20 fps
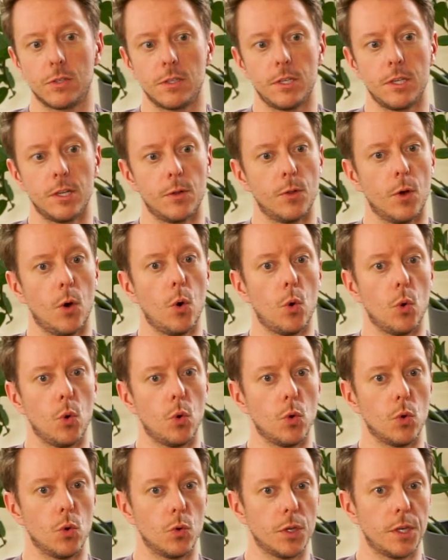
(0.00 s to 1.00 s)
you know, the
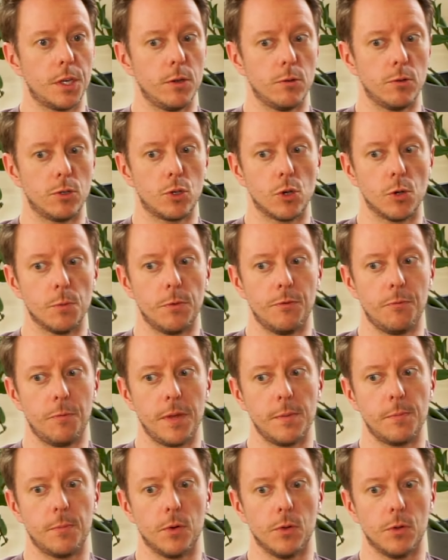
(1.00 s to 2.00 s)
whole huge group of
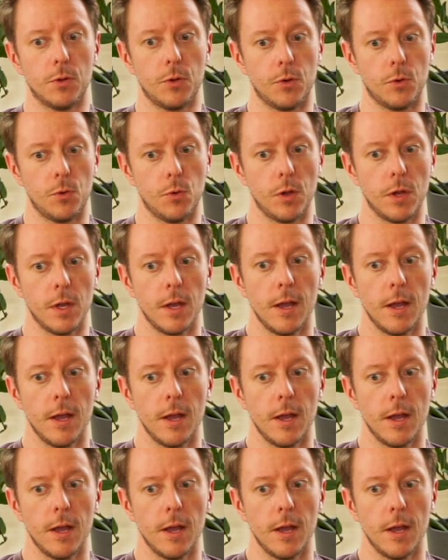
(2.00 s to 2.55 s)
people who